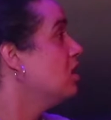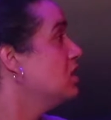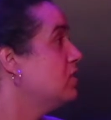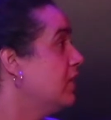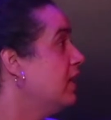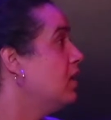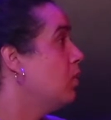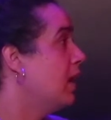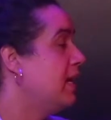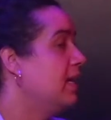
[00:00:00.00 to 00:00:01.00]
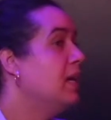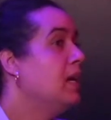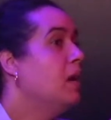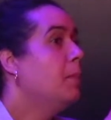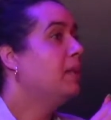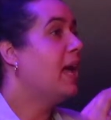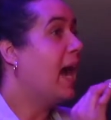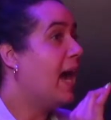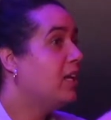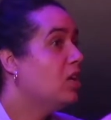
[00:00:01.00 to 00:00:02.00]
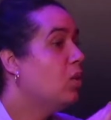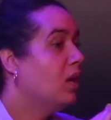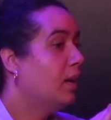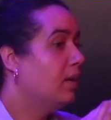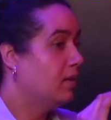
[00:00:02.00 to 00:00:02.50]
She's very quiet. But like I know her,